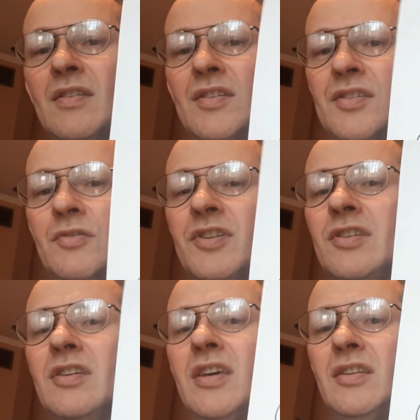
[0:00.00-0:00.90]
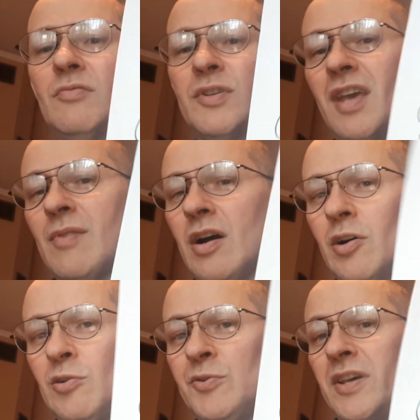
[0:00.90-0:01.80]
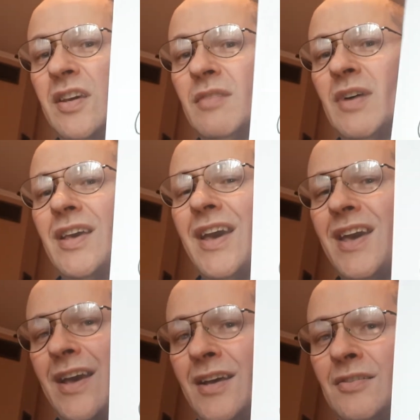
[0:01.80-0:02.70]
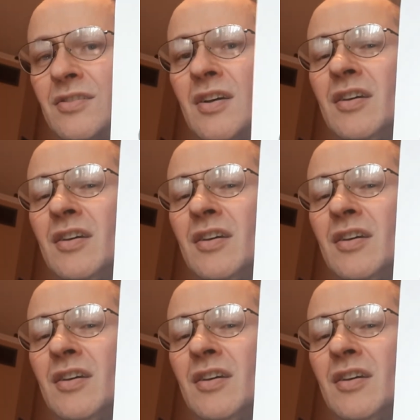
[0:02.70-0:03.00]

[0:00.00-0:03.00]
So sheet, what I'm holding in my hand